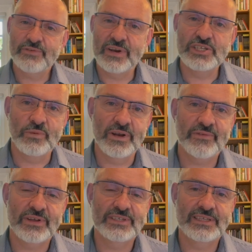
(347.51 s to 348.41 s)
for each one of
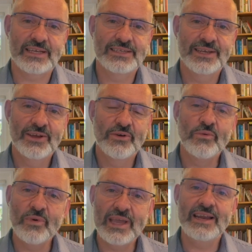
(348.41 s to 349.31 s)
us that
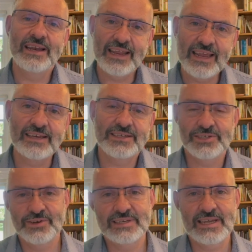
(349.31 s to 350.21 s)
we need
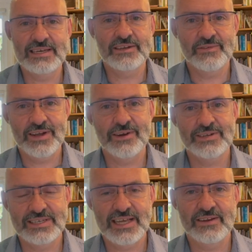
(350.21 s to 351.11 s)
to identify
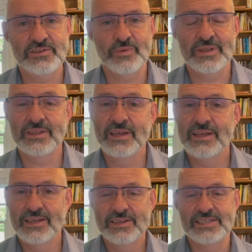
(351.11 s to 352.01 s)
ourselves with
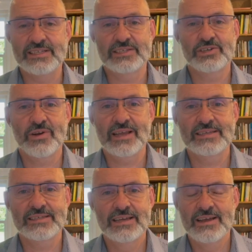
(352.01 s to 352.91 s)
Jesus
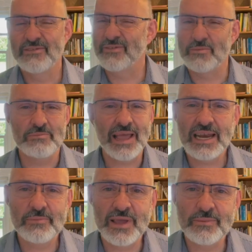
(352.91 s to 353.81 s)
Christ. For
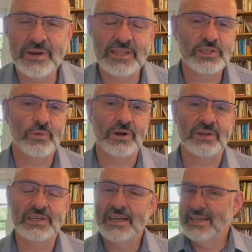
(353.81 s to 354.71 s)
many people in this
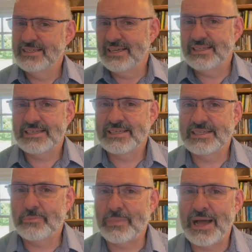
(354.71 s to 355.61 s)
world, Jesus
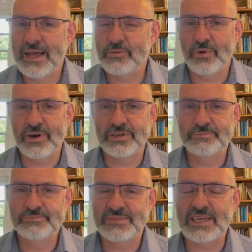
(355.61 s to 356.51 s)
is a bad word.
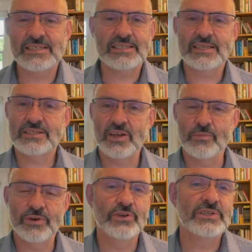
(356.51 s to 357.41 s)
Jesus is
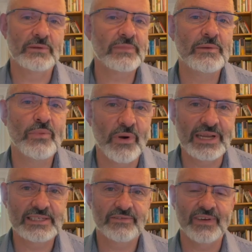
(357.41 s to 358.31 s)
someone who simply
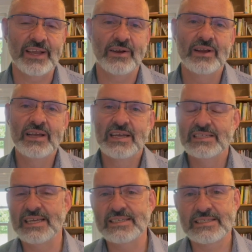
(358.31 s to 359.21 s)
points the finger.
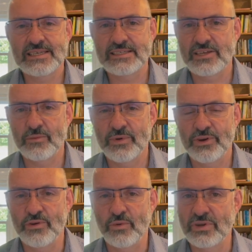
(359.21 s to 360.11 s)
Jesus is someone
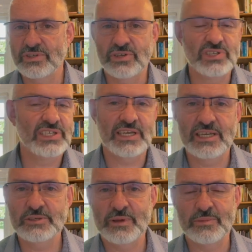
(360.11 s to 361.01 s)
who wants to
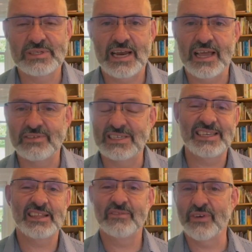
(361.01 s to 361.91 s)
change people's lives and
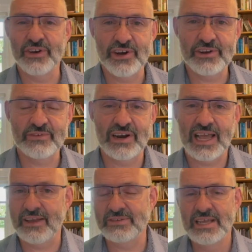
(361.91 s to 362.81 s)
take the fun out of their
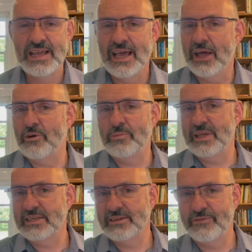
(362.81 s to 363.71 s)
lives and
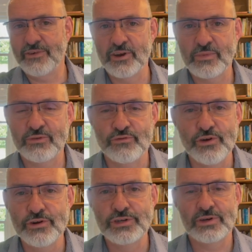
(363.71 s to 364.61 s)
replace the fun with
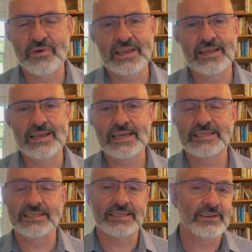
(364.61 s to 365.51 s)
rules and
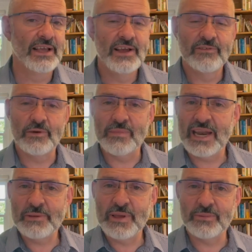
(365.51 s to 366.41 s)
regulations. And for
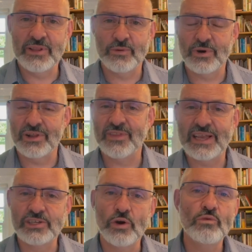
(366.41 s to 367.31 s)
many people in the world, they
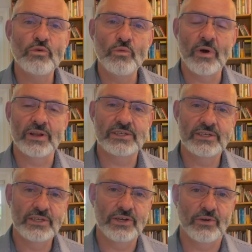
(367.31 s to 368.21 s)
don't want
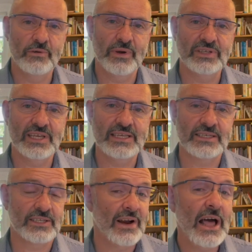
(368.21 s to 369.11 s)
to know about
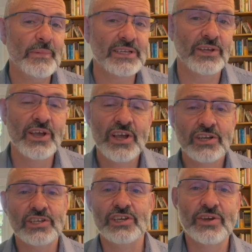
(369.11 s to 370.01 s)
Jesus. They're happy
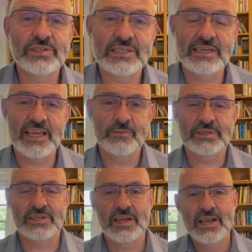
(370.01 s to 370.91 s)
to use his name
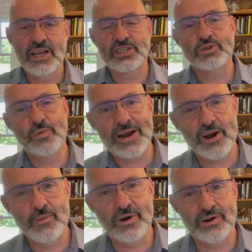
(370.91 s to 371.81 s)
as a
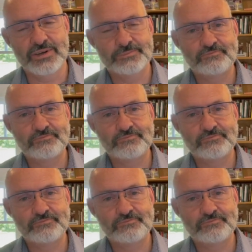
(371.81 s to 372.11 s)
swear word,